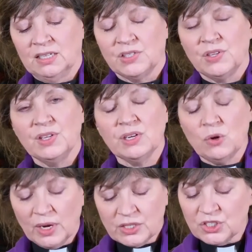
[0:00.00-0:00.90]
So the
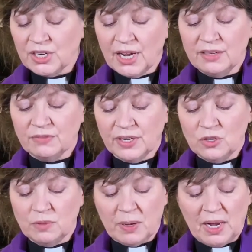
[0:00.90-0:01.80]
question I invite
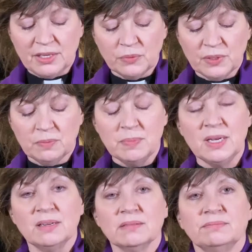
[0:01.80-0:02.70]
you to ponder with
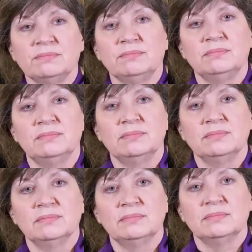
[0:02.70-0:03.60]
me
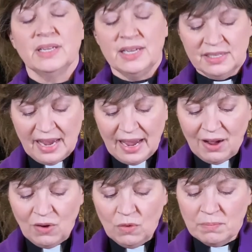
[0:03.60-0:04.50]
is
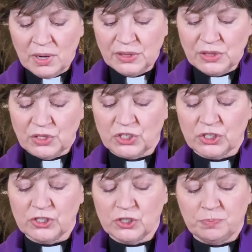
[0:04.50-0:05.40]
how might the
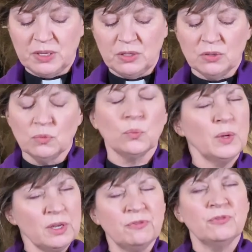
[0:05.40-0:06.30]
church be
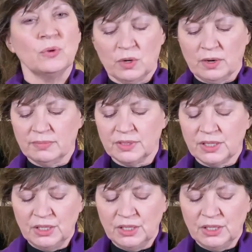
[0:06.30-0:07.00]
reformed